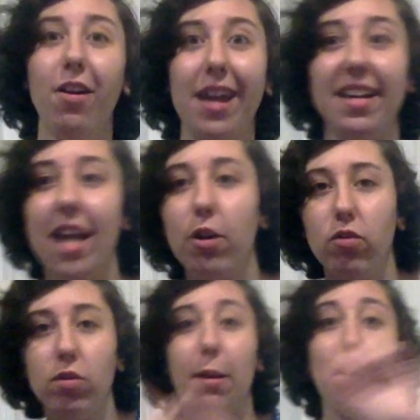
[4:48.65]
Okay, now
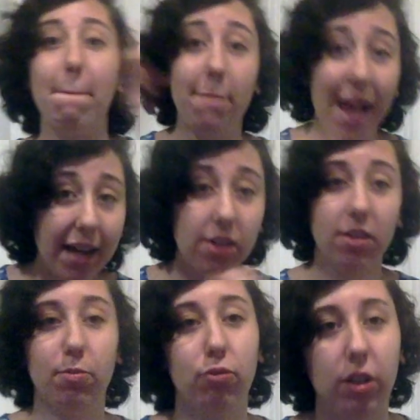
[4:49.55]
going back to
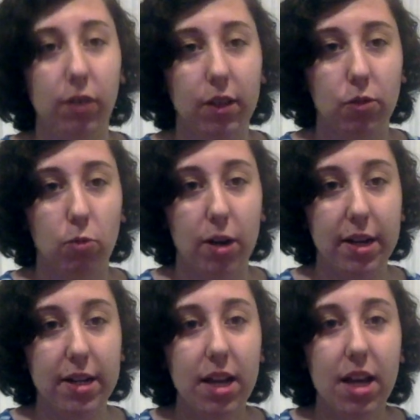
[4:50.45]
the previous
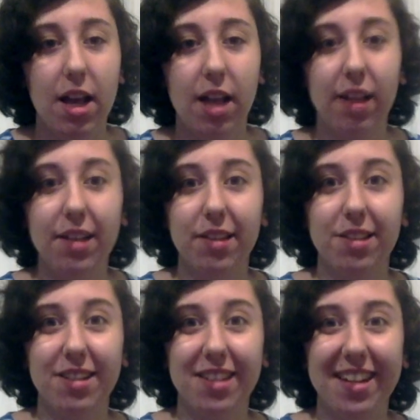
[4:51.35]
one, let's
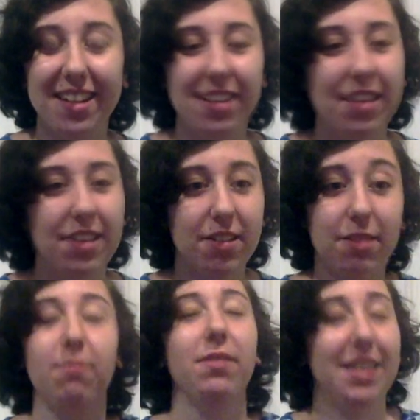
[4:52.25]
listen to that, let's
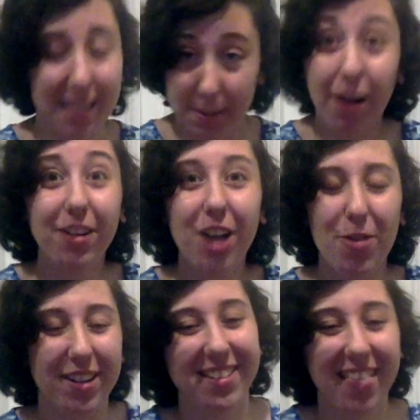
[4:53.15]
keep on
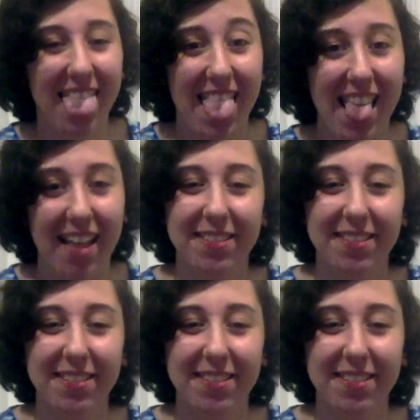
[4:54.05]
going. Blech.